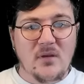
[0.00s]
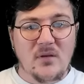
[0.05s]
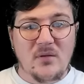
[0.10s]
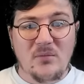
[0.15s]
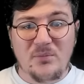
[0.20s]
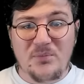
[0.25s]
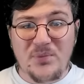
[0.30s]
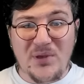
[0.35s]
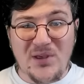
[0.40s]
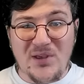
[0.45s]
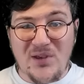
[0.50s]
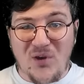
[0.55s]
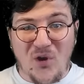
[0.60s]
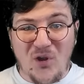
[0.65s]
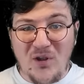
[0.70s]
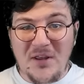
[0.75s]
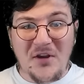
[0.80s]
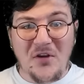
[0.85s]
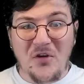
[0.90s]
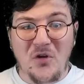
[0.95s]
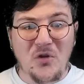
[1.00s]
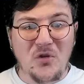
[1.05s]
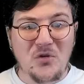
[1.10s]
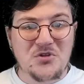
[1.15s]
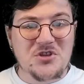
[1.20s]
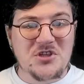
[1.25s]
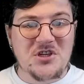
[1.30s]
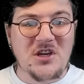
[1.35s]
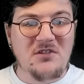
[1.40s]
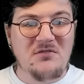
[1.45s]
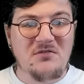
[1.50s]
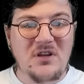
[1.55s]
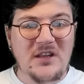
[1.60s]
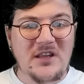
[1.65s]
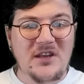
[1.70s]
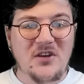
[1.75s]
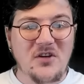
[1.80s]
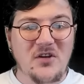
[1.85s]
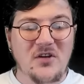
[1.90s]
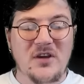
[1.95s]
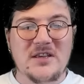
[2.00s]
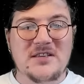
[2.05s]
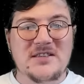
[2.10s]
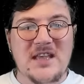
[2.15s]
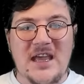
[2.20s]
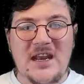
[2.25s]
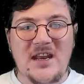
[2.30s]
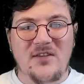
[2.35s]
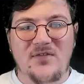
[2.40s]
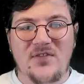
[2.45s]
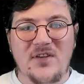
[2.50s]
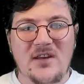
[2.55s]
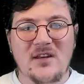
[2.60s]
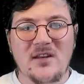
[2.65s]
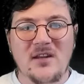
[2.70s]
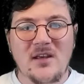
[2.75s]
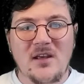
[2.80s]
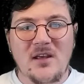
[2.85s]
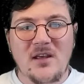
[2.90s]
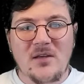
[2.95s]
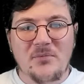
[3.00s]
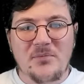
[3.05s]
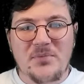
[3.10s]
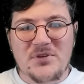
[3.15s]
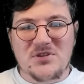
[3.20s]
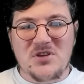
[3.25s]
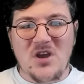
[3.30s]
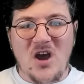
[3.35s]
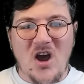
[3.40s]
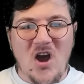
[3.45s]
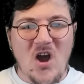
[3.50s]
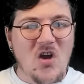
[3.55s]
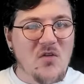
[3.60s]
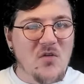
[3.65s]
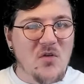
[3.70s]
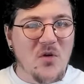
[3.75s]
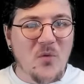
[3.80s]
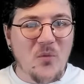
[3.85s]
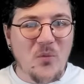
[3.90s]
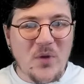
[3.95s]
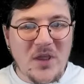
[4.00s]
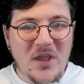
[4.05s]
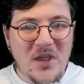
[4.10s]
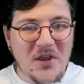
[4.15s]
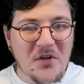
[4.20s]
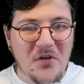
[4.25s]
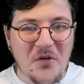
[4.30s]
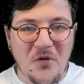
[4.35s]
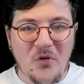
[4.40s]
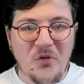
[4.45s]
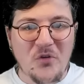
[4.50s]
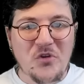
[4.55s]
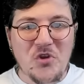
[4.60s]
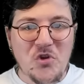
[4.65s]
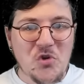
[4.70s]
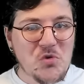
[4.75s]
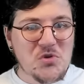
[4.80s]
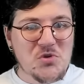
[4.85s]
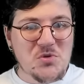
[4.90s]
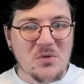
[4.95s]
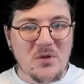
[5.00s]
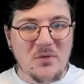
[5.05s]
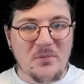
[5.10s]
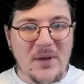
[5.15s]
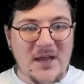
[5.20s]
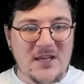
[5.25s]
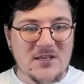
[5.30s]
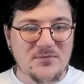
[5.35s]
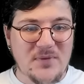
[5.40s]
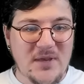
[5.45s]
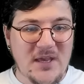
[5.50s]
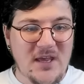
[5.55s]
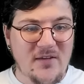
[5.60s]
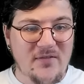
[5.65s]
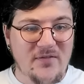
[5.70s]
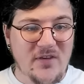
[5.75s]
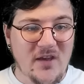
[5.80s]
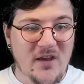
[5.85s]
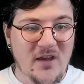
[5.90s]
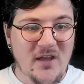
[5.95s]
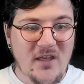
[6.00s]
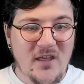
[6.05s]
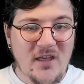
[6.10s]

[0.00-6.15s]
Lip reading: But all in all, she didn't really notice anything bizarre or weird or unusual about his behaviour.